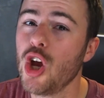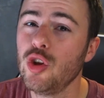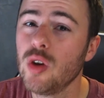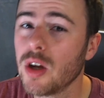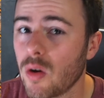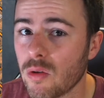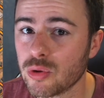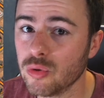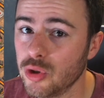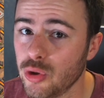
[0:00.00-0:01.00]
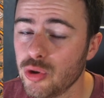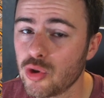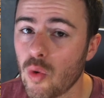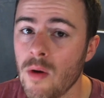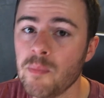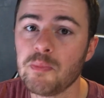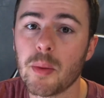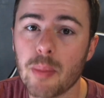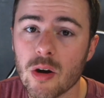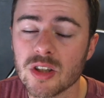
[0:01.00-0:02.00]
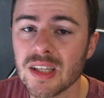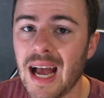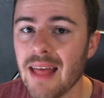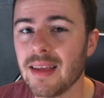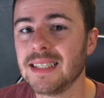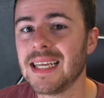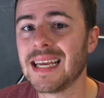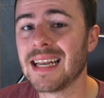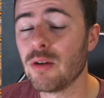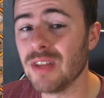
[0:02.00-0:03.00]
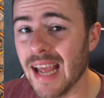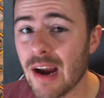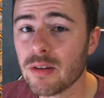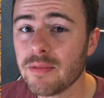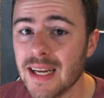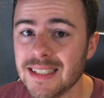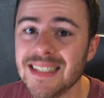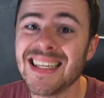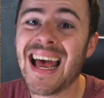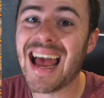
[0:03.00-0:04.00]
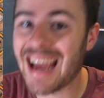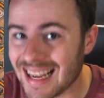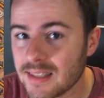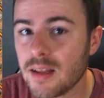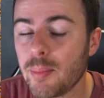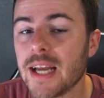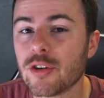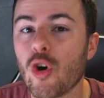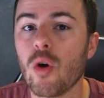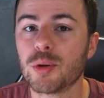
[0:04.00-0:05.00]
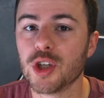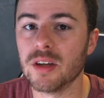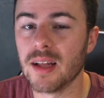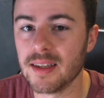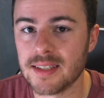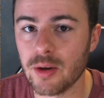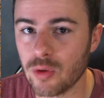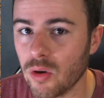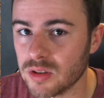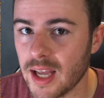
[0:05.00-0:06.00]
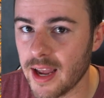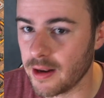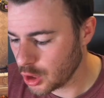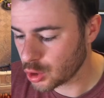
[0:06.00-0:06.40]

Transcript: you can also do so, but personally I think taking out the air defenses is the better option at Townhall 10.